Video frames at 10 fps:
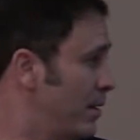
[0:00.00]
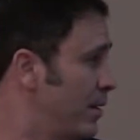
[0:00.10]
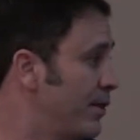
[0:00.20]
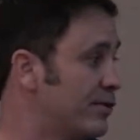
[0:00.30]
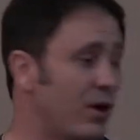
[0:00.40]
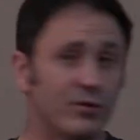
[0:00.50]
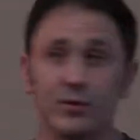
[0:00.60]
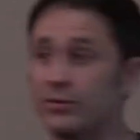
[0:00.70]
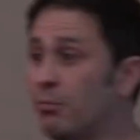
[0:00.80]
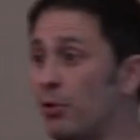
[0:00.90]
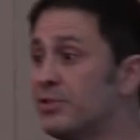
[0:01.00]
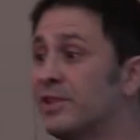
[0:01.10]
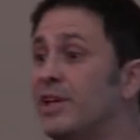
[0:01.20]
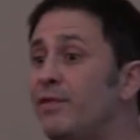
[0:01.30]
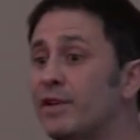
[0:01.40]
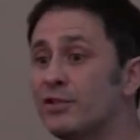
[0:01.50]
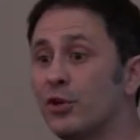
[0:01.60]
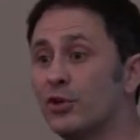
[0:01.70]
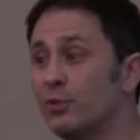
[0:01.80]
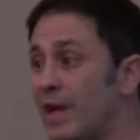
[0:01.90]
There's also more significant
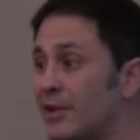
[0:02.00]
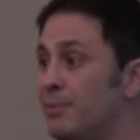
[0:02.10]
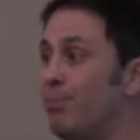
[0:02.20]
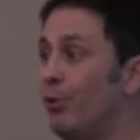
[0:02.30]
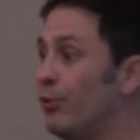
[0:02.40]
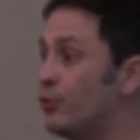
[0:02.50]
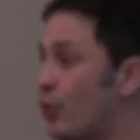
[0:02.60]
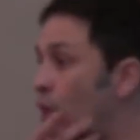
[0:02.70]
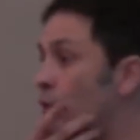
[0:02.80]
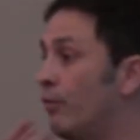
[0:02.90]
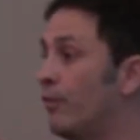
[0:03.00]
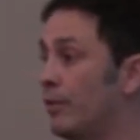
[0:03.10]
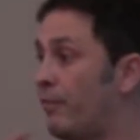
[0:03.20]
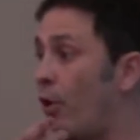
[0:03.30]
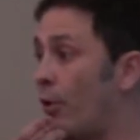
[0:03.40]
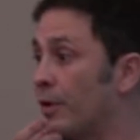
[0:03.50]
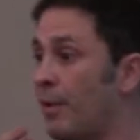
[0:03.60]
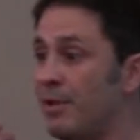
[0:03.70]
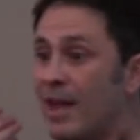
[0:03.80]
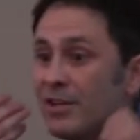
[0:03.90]
surgeries where you actually pull the jaw hole forward. I
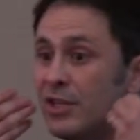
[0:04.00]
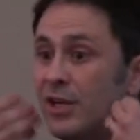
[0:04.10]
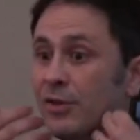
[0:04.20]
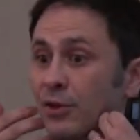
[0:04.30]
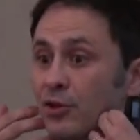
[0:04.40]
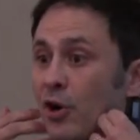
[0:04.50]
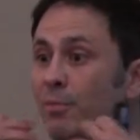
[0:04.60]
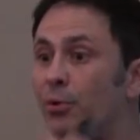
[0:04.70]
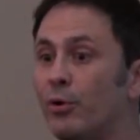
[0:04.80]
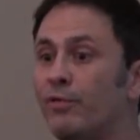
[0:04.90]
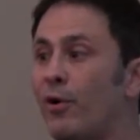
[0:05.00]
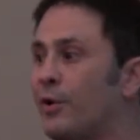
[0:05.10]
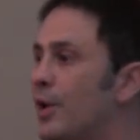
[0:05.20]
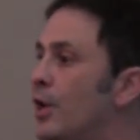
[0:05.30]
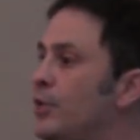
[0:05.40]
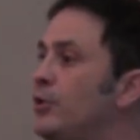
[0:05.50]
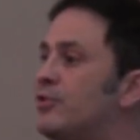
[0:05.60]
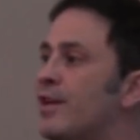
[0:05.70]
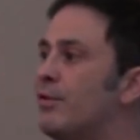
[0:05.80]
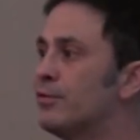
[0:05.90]
mean, they actually cut the jaw, pull it forward. You'd
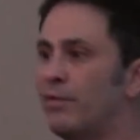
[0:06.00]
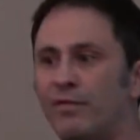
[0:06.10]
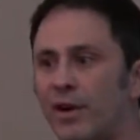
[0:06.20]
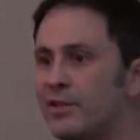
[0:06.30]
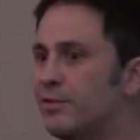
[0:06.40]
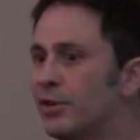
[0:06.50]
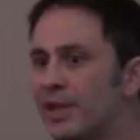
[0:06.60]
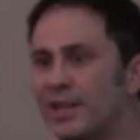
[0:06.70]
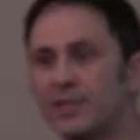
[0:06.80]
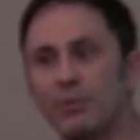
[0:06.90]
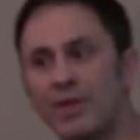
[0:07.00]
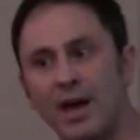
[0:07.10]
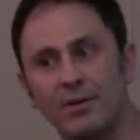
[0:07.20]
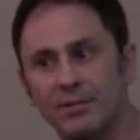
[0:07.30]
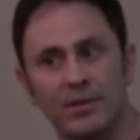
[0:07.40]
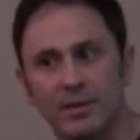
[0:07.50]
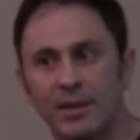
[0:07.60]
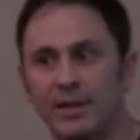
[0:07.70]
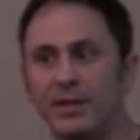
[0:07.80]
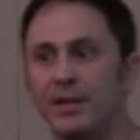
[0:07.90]
save those for very severe cases without
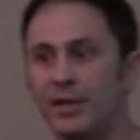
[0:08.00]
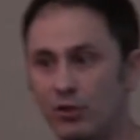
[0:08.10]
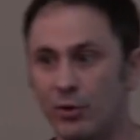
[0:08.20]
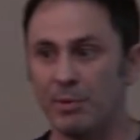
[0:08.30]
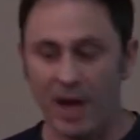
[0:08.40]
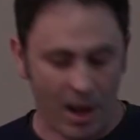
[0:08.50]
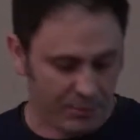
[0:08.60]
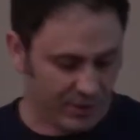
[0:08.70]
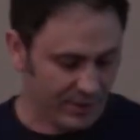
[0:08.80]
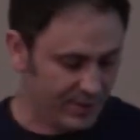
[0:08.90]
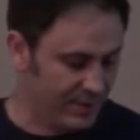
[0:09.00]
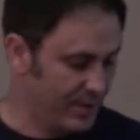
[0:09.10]
any treatment options.